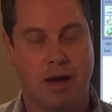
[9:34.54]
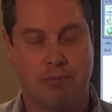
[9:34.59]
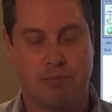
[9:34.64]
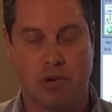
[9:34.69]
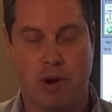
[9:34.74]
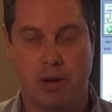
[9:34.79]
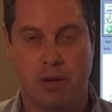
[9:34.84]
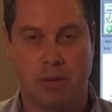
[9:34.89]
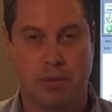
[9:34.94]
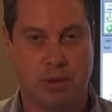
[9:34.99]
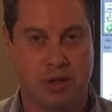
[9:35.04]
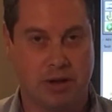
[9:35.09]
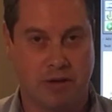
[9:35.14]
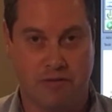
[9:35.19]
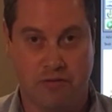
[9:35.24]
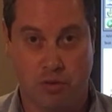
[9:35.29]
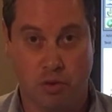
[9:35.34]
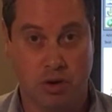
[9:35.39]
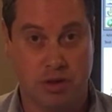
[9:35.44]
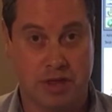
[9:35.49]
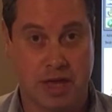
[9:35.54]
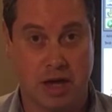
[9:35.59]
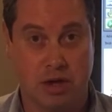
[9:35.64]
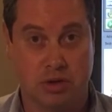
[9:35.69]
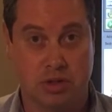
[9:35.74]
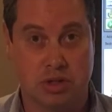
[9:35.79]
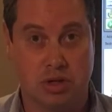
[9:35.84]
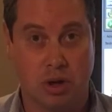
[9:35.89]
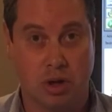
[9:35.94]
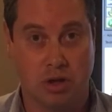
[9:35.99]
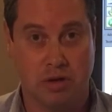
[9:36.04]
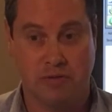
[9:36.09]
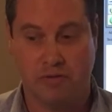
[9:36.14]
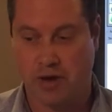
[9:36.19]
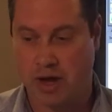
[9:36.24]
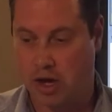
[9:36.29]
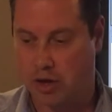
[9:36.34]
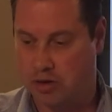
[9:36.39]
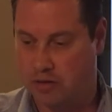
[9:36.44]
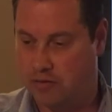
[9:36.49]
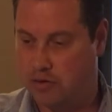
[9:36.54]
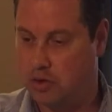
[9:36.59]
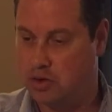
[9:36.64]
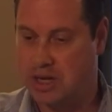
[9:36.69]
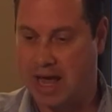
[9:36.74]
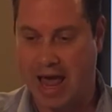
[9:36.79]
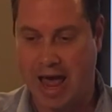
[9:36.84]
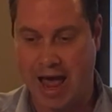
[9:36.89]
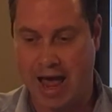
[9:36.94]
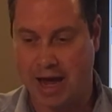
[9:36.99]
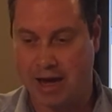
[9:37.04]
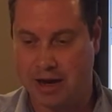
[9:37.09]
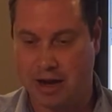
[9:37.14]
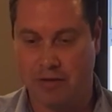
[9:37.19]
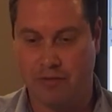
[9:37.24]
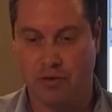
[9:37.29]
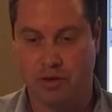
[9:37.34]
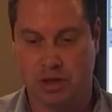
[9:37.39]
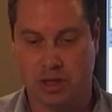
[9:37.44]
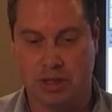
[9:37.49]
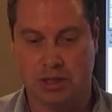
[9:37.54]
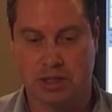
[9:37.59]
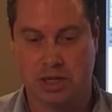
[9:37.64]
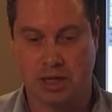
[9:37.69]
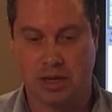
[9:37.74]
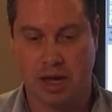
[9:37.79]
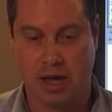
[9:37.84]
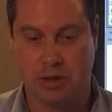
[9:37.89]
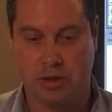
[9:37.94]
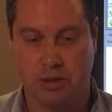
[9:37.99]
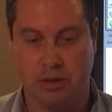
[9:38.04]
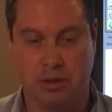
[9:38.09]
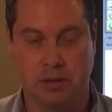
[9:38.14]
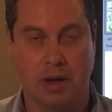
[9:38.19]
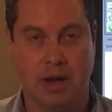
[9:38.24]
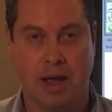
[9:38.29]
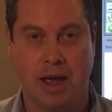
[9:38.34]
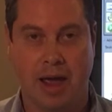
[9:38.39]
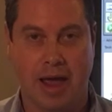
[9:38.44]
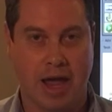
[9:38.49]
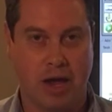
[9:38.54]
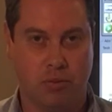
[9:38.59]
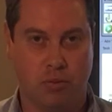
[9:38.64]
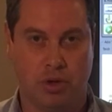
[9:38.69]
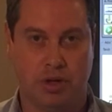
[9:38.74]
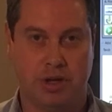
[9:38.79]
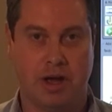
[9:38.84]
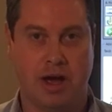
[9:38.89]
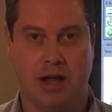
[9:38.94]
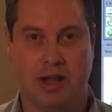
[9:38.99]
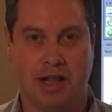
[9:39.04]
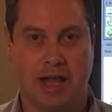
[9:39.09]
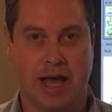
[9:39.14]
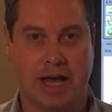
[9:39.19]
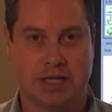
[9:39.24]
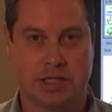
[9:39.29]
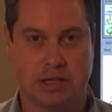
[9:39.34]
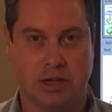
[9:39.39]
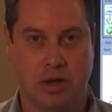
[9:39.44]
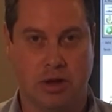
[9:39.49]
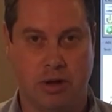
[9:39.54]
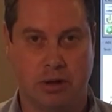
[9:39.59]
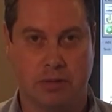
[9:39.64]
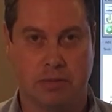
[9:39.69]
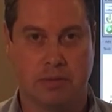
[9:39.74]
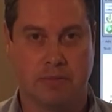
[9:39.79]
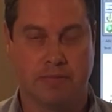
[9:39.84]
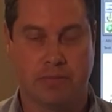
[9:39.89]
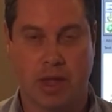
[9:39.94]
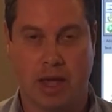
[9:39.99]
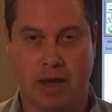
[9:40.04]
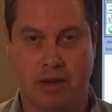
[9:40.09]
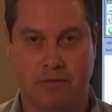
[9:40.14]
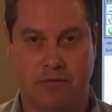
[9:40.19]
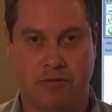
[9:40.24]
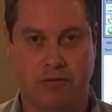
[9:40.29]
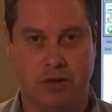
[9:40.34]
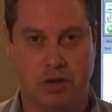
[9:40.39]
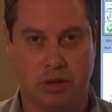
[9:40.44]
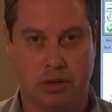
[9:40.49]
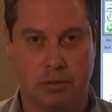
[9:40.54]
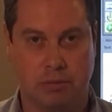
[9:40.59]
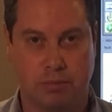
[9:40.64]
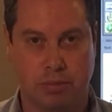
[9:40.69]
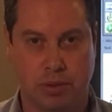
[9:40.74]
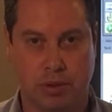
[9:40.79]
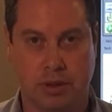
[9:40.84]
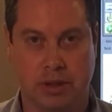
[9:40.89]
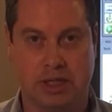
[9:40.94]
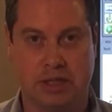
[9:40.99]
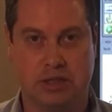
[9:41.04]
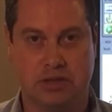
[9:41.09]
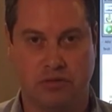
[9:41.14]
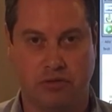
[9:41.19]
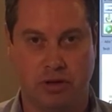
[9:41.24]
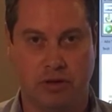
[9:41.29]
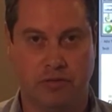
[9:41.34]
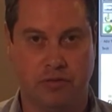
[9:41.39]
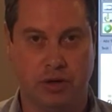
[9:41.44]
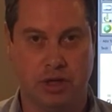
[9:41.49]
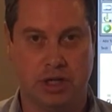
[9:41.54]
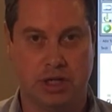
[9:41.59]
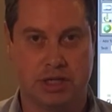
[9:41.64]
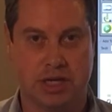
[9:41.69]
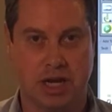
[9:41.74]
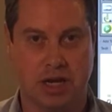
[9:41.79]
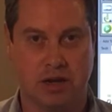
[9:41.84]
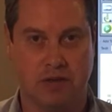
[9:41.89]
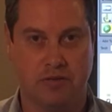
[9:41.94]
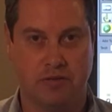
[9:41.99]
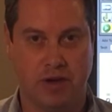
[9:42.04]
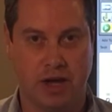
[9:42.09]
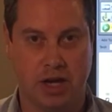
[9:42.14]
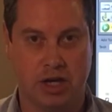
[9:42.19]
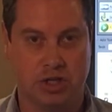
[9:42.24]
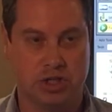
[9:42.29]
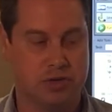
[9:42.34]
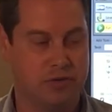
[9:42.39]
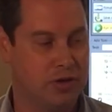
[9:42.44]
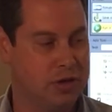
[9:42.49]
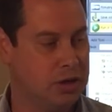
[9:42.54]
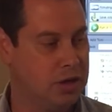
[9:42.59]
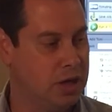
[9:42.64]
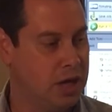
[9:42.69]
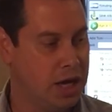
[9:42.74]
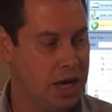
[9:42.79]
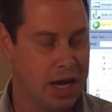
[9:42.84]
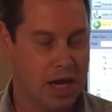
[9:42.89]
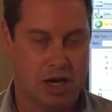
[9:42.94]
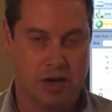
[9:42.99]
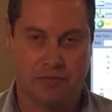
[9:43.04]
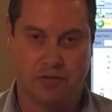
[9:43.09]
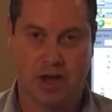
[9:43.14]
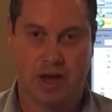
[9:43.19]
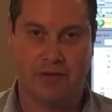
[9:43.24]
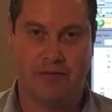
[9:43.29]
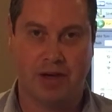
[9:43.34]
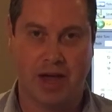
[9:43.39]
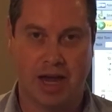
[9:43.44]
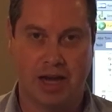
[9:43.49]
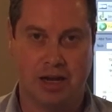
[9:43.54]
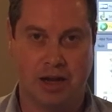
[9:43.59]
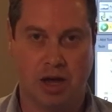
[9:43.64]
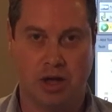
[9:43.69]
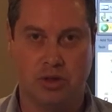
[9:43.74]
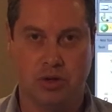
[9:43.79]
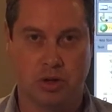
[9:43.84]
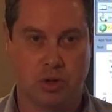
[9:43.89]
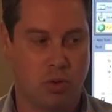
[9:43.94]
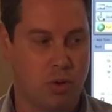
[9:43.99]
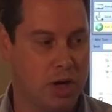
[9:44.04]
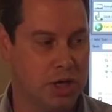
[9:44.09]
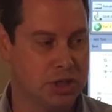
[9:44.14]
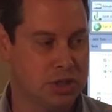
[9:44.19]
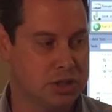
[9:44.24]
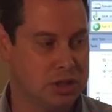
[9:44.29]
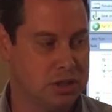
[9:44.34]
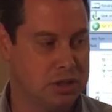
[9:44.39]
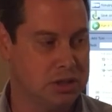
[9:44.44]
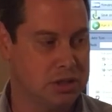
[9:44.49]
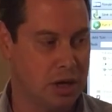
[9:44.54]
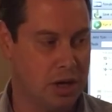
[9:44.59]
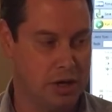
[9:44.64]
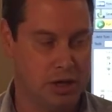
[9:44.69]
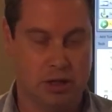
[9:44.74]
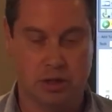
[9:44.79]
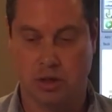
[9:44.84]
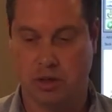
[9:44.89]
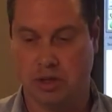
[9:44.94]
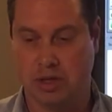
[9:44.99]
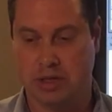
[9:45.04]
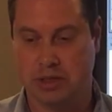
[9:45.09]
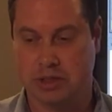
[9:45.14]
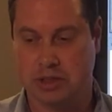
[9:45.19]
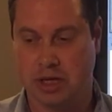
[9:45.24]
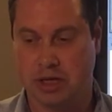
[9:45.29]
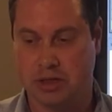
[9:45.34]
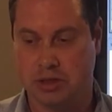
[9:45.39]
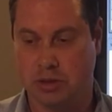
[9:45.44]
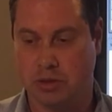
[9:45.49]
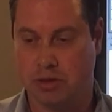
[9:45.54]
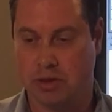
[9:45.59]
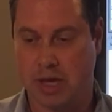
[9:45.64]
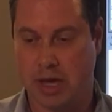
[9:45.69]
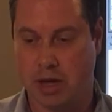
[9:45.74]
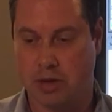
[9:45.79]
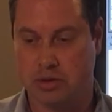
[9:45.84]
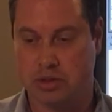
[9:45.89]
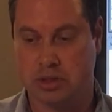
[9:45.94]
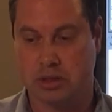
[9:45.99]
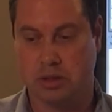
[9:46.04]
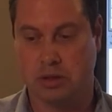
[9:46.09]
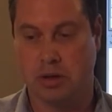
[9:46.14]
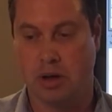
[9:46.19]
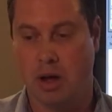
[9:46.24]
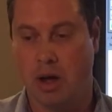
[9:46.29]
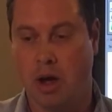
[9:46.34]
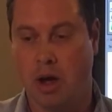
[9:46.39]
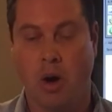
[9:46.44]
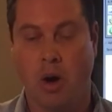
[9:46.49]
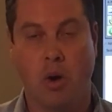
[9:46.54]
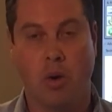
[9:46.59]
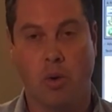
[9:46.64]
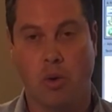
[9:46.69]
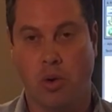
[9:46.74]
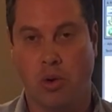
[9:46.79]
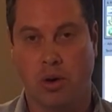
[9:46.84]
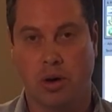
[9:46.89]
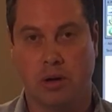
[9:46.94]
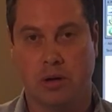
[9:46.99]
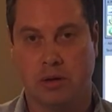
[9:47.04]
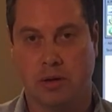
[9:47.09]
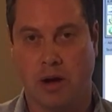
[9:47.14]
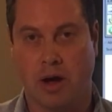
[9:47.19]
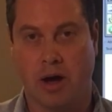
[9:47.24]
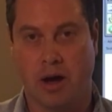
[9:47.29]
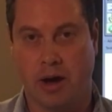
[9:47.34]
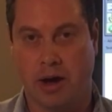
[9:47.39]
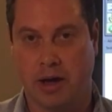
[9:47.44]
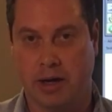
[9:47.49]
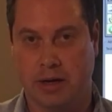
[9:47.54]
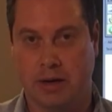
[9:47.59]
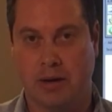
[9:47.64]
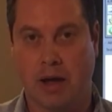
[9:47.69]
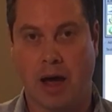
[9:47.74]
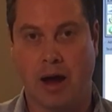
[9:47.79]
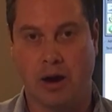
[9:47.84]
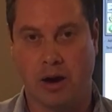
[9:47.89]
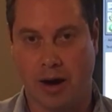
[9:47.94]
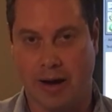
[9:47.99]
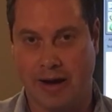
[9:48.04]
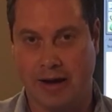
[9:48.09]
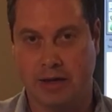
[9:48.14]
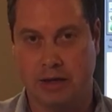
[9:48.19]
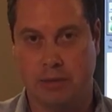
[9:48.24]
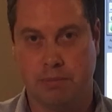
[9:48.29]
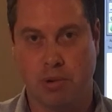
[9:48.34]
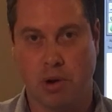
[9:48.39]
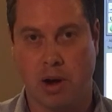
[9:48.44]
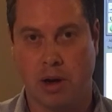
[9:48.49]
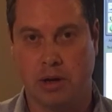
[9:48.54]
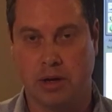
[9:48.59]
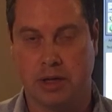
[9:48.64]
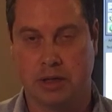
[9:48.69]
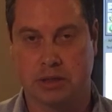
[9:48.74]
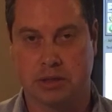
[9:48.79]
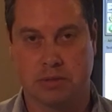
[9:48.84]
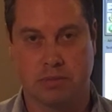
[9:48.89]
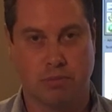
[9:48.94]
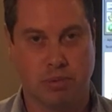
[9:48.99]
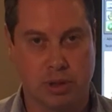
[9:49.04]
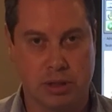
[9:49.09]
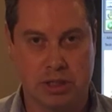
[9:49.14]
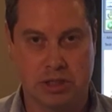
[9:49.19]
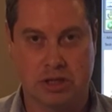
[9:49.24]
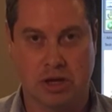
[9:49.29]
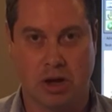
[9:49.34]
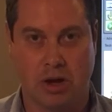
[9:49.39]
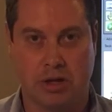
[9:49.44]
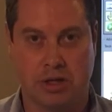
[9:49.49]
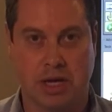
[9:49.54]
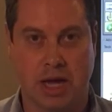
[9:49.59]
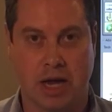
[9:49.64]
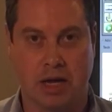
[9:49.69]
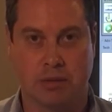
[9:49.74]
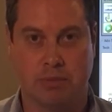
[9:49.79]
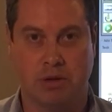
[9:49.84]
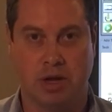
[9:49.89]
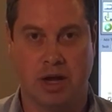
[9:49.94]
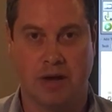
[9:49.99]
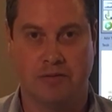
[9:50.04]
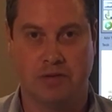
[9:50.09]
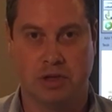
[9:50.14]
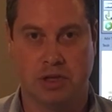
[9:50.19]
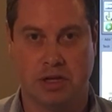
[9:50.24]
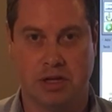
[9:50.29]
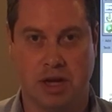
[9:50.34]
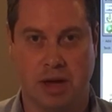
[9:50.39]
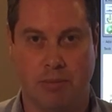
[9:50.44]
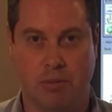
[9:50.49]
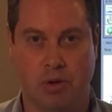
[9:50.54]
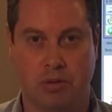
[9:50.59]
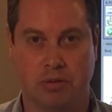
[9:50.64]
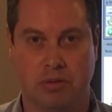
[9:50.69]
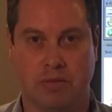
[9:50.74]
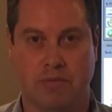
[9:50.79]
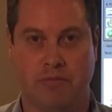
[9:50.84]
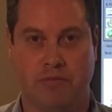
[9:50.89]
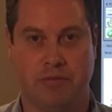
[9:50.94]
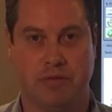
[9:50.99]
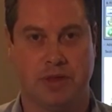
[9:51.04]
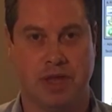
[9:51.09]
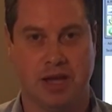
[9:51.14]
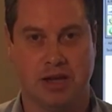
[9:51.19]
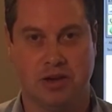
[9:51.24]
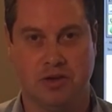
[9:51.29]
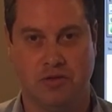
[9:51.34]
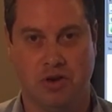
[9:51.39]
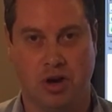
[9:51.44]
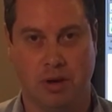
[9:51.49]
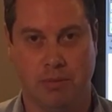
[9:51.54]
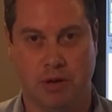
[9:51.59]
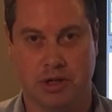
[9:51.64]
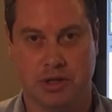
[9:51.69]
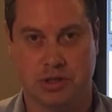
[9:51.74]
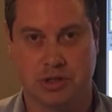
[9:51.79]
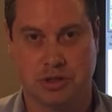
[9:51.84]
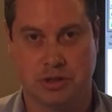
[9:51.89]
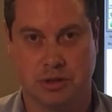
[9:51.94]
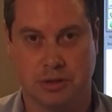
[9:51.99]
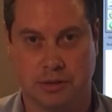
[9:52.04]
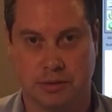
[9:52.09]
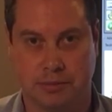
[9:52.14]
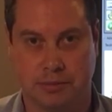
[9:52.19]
probably a $4,000 value if you're to add everything together, and will not last long. And please feel free to take advantage of it. And if you have any other questions on either the Insight 2000 or on our ID products, please contact me after the demo. Thank you very much.